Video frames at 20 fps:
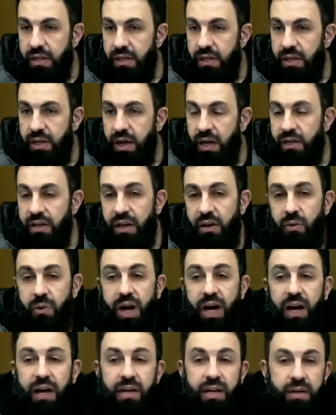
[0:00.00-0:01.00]
Allahu
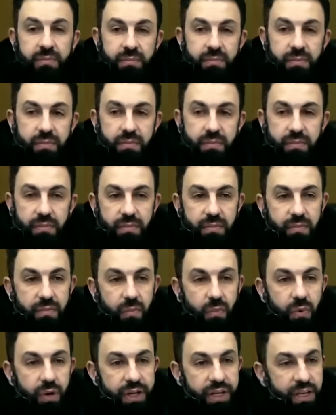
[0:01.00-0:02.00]
A'lam,
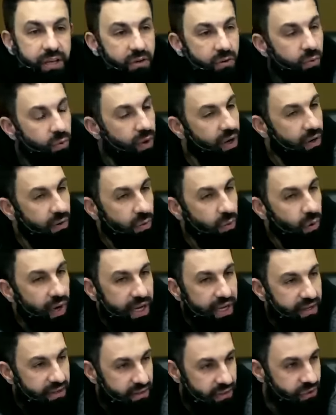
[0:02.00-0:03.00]
in what
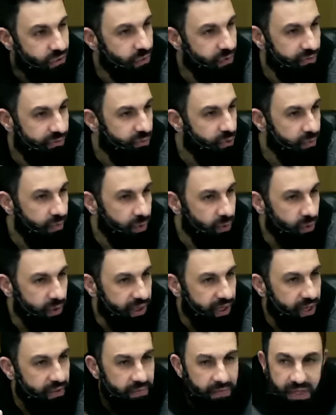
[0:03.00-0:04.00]
way this reformer will
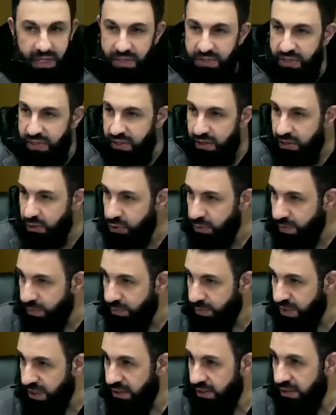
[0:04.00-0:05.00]
come? Is it a human
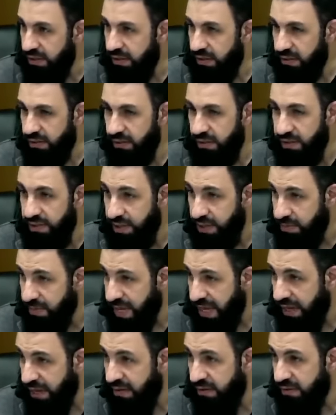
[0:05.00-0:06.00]
being? Is it a
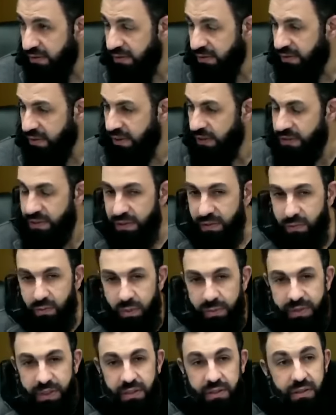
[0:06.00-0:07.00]
man? Is it a
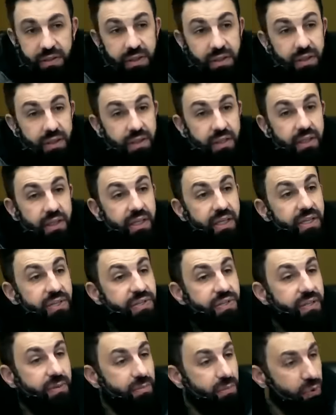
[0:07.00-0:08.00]
woman? Is
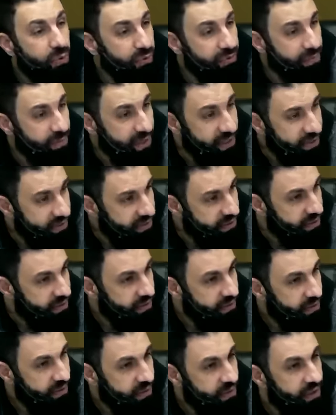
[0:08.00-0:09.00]
it a movement?
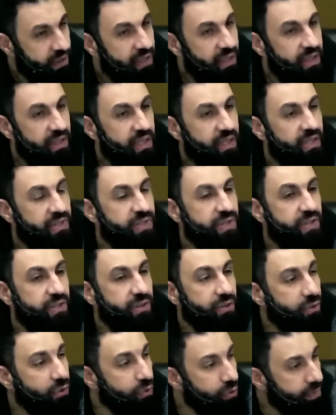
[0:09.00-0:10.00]
Is it a
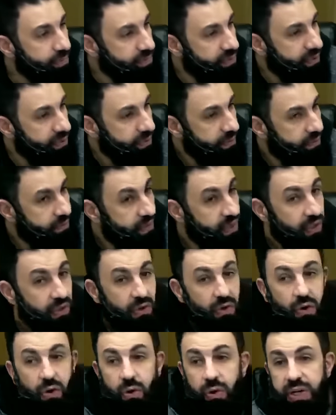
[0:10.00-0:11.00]
group?
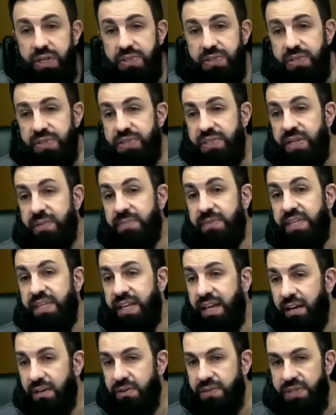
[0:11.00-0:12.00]
Or is it something
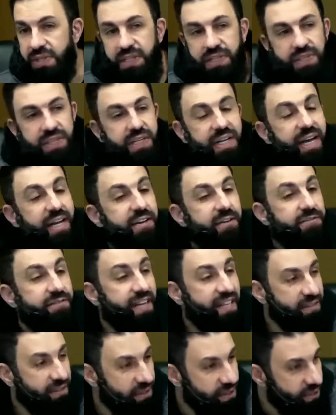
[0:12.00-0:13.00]
else? Is it an
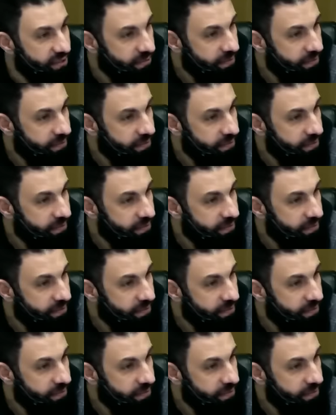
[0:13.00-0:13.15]
event?